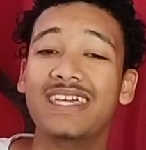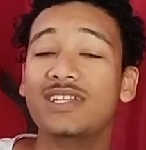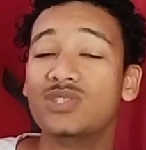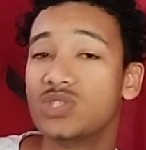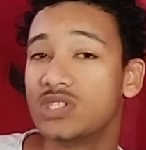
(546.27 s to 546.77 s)

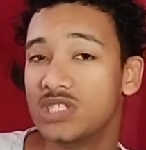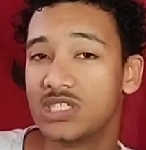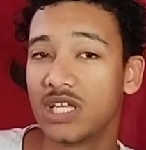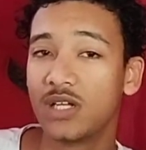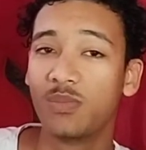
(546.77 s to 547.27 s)
get it to
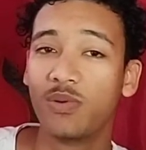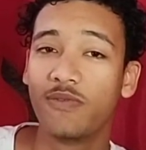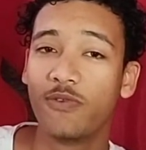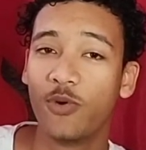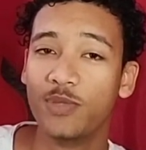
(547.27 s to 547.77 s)
600
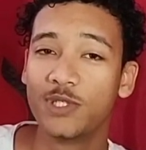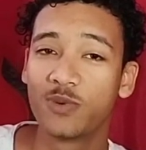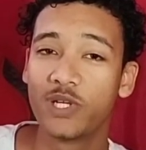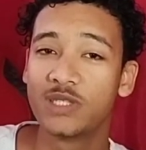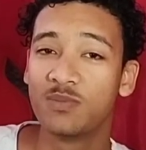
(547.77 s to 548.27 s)
performance
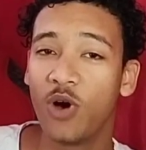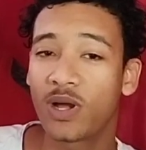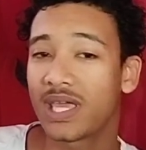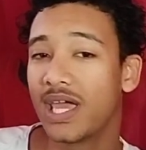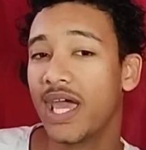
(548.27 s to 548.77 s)
points
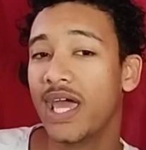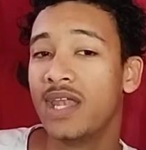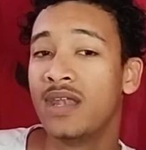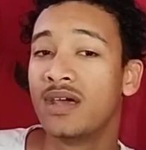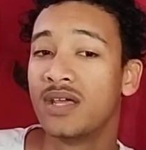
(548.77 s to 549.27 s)
mark,
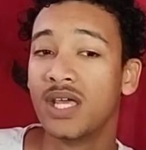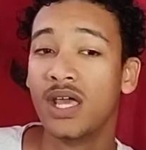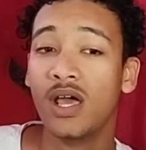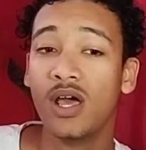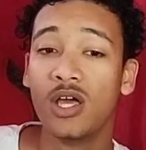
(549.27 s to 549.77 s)
and
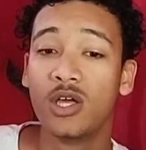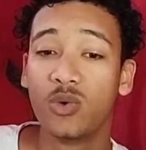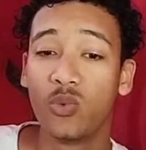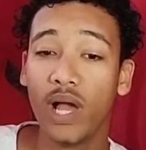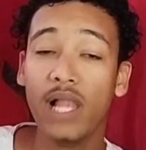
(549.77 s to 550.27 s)

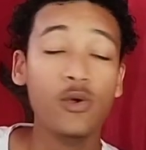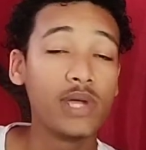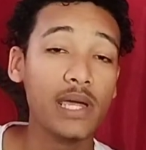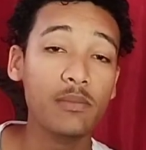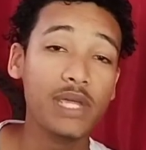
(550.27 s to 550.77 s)
well, you
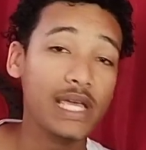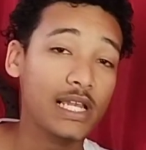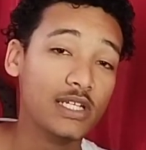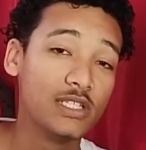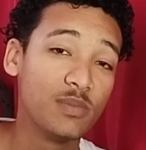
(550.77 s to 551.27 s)
can be
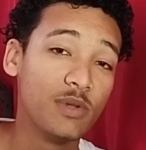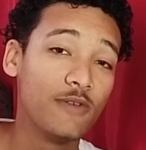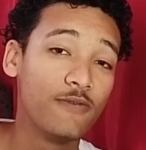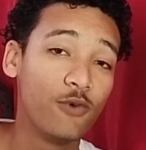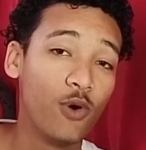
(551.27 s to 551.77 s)
eligible
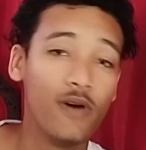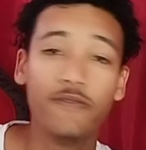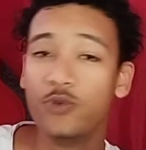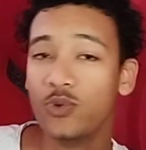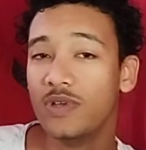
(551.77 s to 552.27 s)
for a few